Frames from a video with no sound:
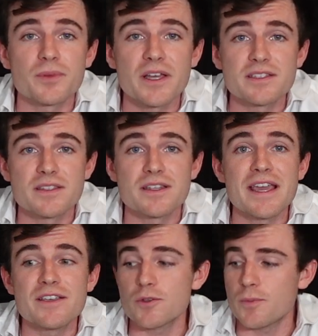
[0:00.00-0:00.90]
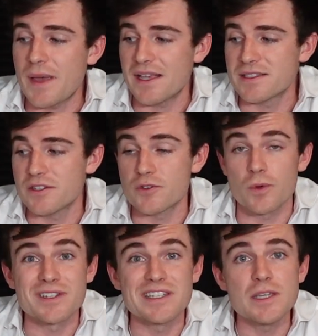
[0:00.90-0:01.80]
placed in the nasal passage
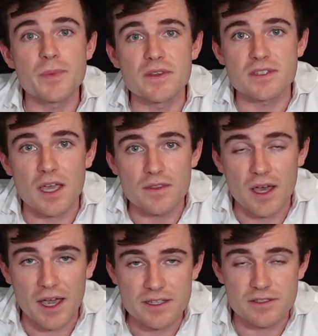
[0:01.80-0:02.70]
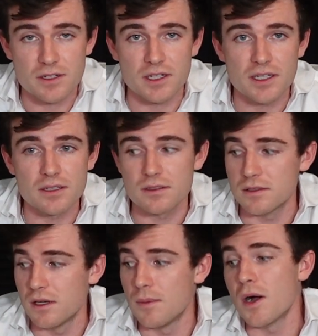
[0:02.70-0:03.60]
or deep inside the eye socket,
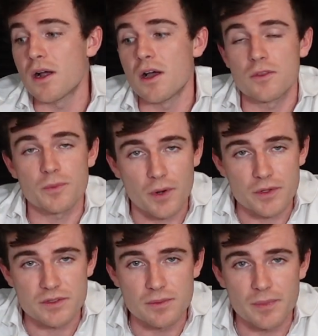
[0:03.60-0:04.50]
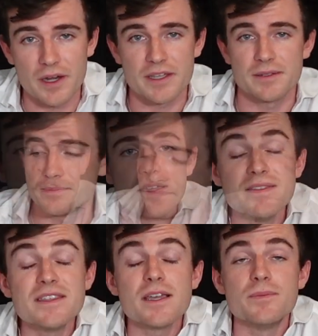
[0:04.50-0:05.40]
among other parts of the body.
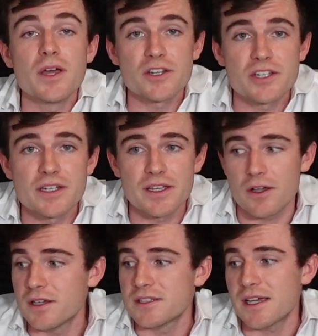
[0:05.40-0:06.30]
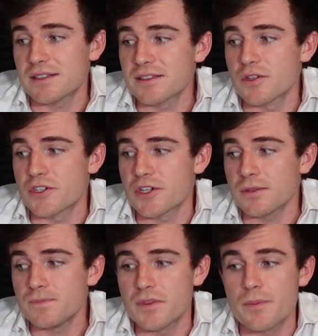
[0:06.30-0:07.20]
In the abduction and contact
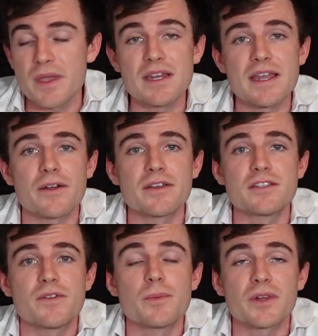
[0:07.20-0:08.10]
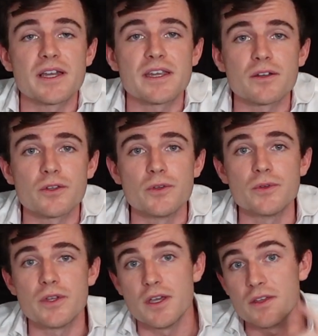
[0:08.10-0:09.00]
literature, the main areas of implant
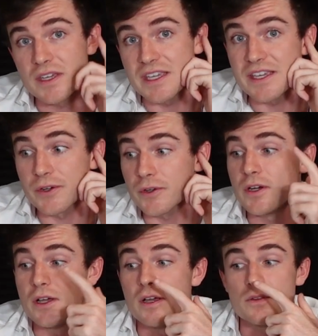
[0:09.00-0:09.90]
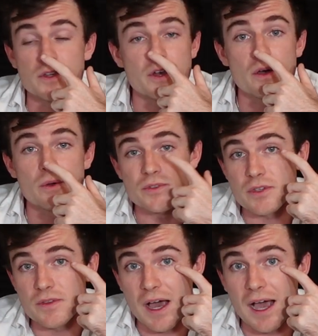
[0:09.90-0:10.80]
include the ear, the nose,
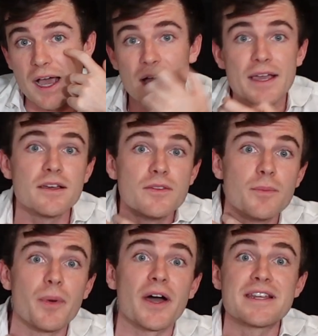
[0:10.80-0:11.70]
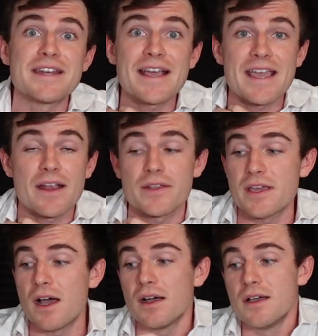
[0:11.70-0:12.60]
the eye, the body-neck
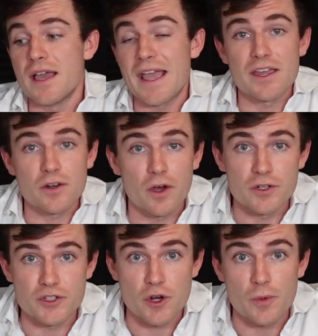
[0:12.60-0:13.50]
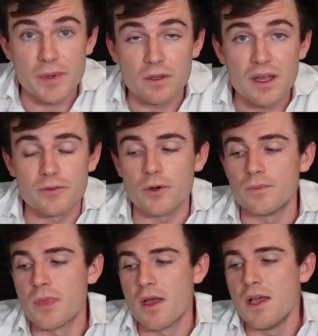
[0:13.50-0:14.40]
area, and on a genomic level.
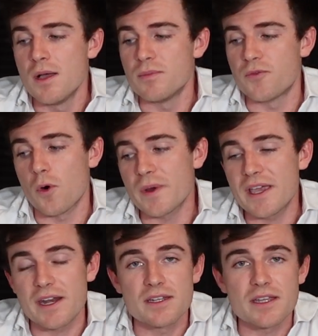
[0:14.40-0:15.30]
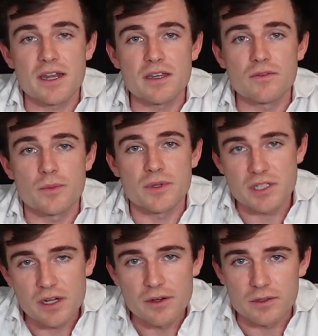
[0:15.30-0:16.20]
Before we get into any of the
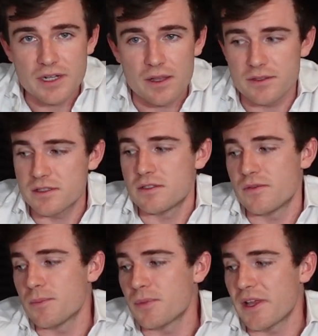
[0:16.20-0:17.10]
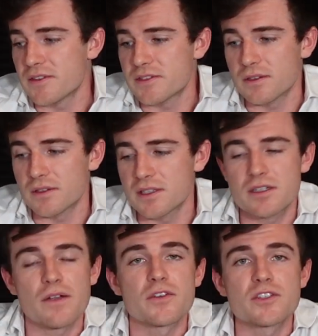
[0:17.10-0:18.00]
material analysis of implants, let's
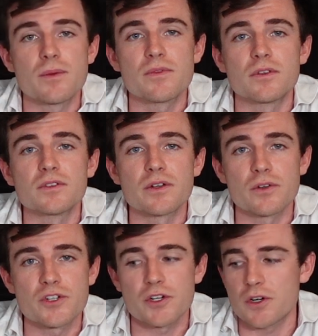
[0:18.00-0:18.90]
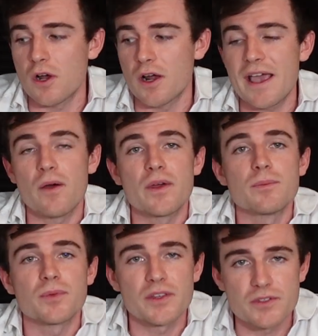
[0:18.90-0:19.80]
cover some of the literature on how
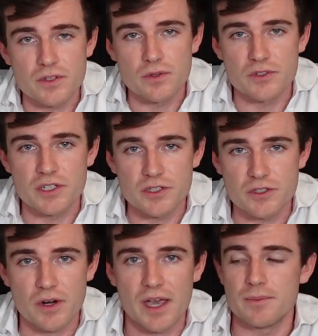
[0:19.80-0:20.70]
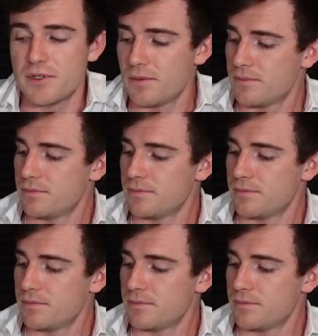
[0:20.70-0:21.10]
implants are usually described.